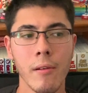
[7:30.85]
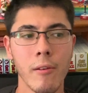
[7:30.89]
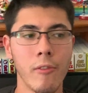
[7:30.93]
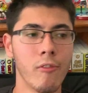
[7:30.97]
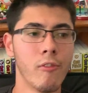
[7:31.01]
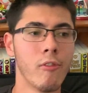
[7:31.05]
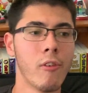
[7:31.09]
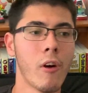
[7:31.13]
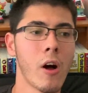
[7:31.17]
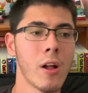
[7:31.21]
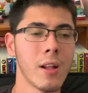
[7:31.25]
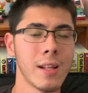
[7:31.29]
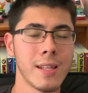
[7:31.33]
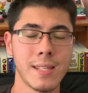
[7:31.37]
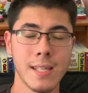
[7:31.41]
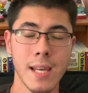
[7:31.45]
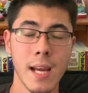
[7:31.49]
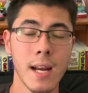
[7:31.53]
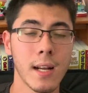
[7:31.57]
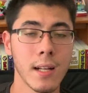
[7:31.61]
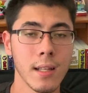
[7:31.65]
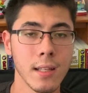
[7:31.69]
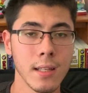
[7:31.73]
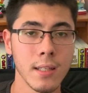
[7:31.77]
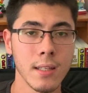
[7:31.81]

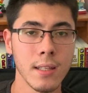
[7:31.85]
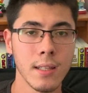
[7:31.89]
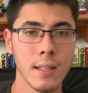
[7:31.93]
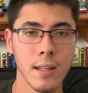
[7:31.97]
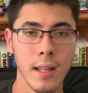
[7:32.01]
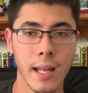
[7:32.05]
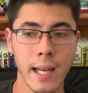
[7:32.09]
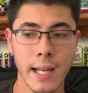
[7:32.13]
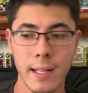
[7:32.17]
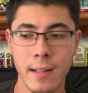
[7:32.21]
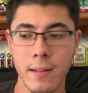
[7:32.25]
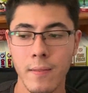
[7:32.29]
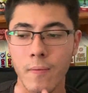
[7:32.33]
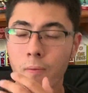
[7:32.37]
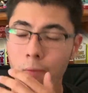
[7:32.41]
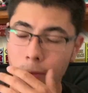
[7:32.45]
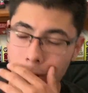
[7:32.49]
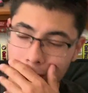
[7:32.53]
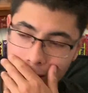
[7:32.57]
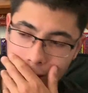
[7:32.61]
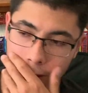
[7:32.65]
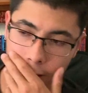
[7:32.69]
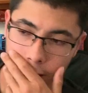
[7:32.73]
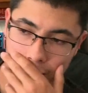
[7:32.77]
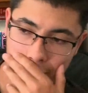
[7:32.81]
voluntarily? Like,
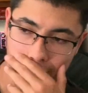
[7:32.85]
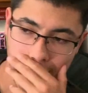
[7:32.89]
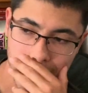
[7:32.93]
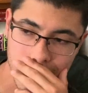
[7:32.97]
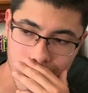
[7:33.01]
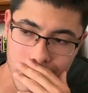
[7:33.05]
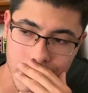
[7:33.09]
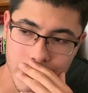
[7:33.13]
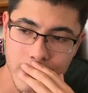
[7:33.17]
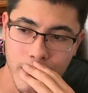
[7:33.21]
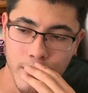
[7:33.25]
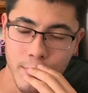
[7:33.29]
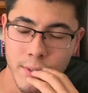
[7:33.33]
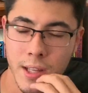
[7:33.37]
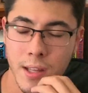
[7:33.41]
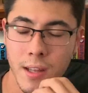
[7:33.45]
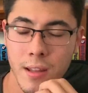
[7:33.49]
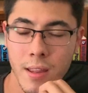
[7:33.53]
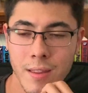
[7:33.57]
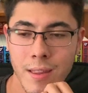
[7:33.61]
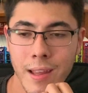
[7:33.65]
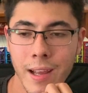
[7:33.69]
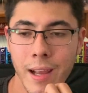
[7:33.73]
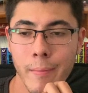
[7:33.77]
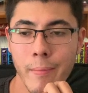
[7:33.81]
so that's something
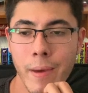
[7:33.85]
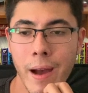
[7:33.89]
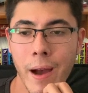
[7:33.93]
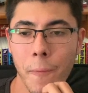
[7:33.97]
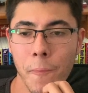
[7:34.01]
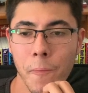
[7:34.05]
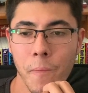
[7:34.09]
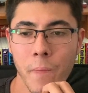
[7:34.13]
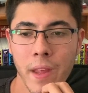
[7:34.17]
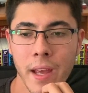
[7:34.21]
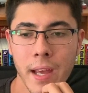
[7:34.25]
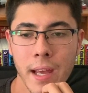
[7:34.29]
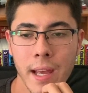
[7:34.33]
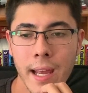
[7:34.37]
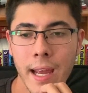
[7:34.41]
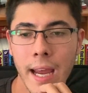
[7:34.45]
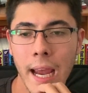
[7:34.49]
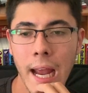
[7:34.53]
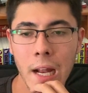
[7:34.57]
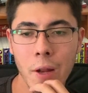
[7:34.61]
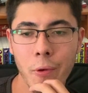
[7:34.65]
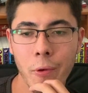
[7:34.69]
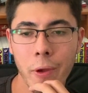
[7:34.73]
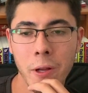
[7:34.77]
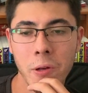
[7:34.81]
to think about.
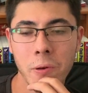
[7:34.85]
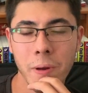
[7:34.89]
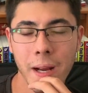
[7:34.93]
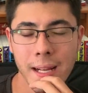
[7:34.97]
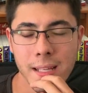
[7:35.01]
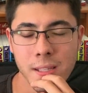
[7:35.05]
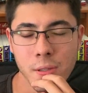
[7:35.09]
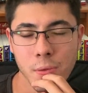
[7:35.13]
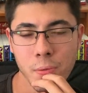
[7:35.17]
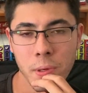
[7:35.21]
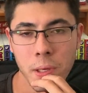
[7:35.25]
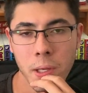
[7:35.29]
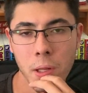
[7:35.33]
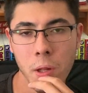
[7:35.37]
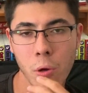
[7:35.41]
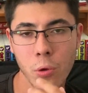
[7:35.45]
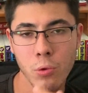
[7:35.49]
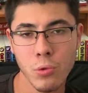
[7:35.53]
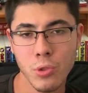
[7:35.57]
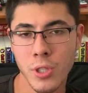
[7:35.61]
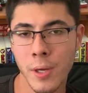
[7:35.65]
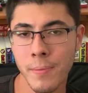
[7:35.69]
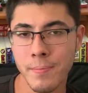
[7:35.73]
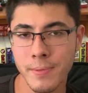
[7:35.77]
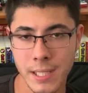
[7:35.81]
Anyway, Gran Torino
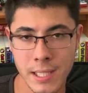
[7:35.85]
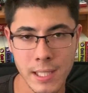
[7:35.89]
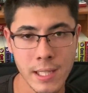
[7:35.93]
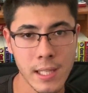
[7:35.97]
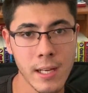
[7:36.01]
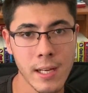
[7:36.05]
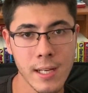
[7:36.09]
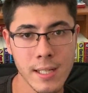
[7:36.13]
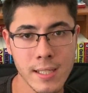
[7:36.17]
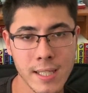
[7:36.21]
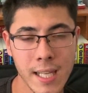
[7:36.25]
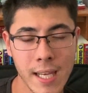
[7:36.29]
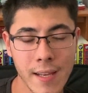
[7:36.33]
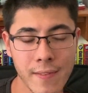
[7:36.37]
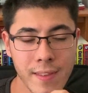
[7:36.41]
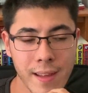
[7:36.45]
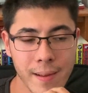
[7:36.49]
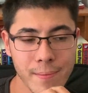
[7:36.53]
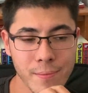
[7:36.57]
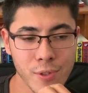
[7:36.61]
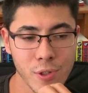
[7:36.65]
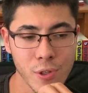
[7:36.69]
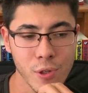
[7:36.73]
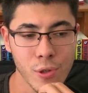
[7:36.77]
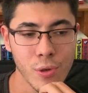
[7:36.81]
jumped in there and saved
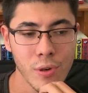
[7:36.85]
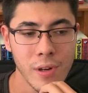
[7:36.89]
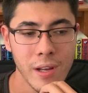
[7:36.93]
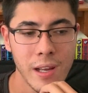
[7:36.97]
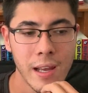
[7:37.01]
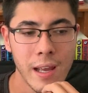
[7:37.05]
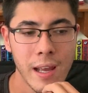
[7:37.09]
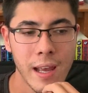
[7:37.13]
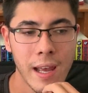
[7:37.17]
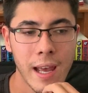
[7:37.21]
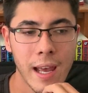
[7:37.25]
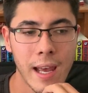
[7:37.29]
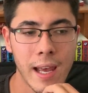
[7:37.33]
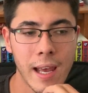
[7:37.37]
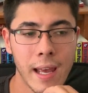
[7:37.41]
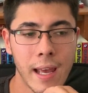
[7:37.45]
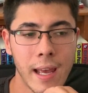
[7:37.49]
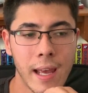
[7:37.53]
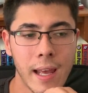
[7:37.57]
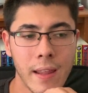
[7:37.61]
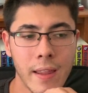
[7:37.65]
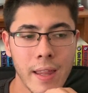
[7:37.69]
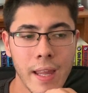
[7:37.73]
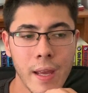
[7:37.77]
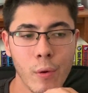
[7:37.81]
them too,
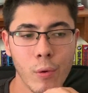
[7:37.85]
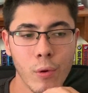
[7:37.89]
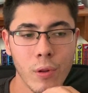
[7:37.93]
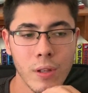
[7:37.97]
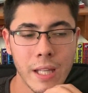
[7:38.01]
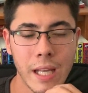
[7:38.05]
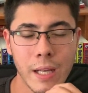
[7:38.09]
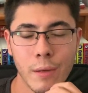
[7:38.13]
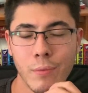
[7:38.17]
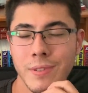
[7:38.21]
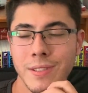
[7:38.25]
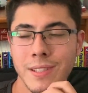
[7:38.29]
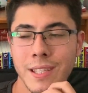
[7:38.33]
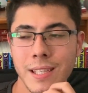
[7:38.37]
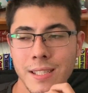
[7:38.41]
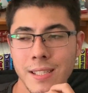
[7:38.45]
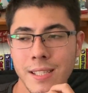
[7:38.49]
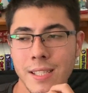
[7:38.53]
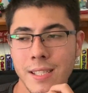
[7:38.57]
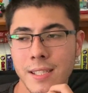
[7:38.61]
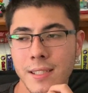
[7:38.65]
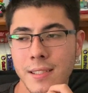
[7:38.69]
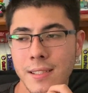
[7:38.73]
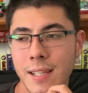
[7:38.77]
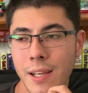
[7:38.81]
and they were like
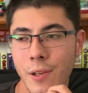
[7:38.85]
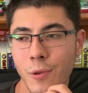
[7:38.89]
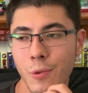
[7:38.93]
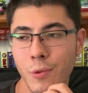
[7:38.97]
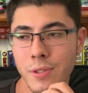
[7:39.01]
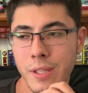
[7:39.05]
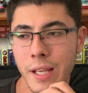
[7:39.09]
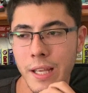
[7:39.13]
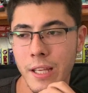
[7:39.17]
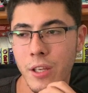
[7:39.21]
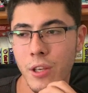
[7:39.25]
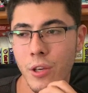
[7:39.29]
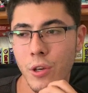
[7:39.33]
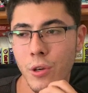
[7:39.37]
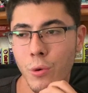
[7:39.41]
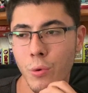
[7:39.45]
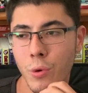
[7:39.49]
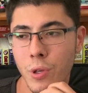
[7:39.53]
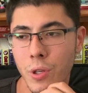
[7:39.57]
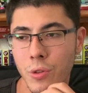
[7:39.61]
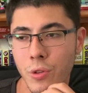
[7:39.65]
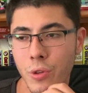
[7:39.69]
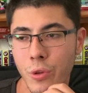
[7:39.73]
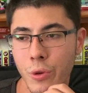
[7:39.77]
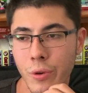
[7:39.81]
resisting. Deku was like, yo, what
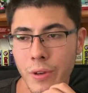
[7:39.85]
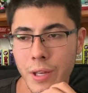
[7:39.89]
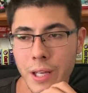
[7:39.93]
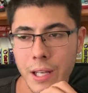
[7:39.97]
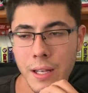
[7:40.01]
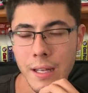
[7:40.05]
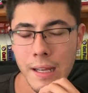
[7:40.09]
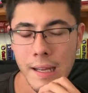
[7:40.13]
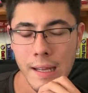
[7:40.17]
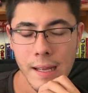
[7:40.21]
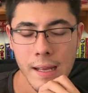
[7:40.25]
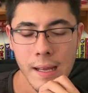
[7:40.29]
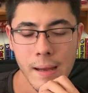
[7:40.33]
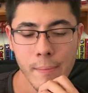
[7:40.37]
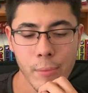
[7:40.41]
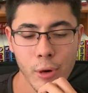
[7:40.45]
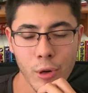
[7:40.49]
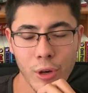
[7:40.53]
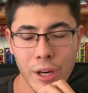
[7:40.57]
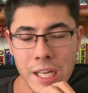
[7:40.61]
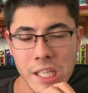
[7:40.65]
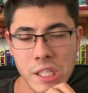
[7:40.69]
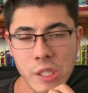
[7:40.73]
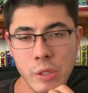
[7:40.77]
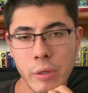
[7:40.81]
are you doing? But
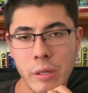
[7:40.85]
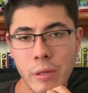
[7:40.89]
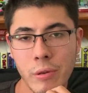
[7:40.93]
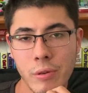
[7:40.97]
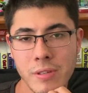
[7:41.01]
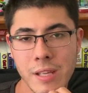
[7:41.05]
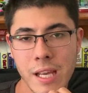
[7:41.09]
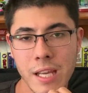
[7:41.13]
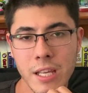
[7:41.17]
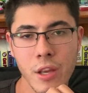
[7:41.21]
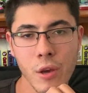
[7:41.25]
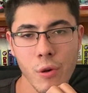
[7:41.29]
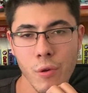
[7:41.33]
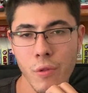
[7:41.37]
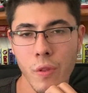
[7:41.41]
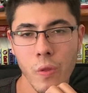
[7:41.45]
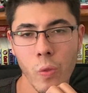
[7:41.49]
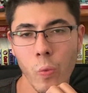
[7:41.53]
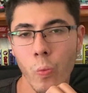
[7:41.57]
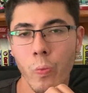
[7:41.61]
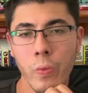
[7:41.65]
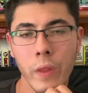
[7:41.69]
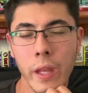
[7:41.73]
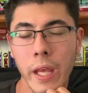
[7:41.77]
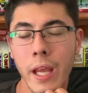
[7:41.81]
Gran Torino was like, yo,
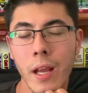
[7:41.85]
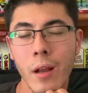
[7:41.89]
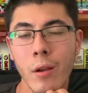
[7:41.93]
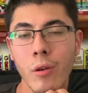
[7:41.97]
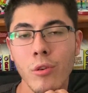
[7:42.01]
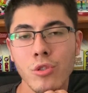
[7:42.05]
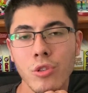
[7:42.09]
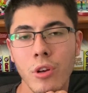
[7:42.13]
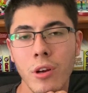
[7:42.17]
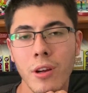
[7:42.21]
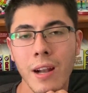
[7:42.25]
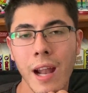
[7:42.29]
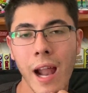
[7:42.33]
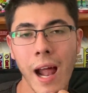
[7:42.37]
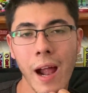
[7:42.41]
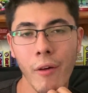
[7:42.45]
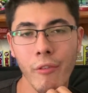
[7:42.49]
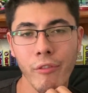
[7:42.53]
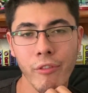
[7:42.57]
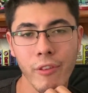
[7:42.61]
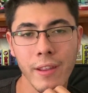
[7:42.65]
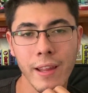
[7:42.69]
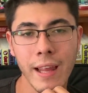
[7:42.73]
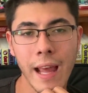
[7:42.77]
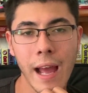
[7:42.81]
the heroes aren't out
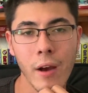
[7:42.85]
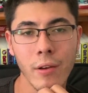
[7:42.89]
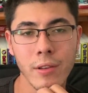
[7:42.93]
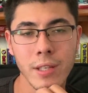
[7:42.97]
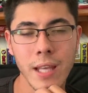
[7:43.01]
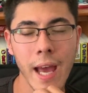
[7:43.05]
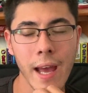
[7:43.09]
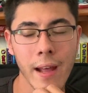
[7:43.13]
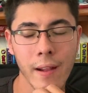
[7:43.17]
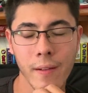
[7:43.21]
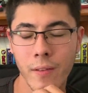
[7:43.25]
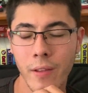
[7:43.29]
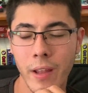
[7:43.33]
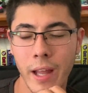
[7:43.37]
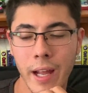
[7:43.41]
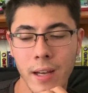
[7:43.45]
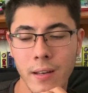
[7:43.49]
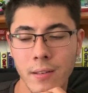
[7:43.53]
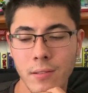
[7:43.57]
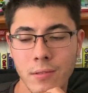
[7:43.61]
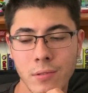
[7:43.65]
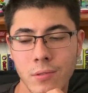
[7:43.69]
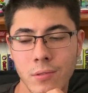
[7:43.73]
for the count yet. Like,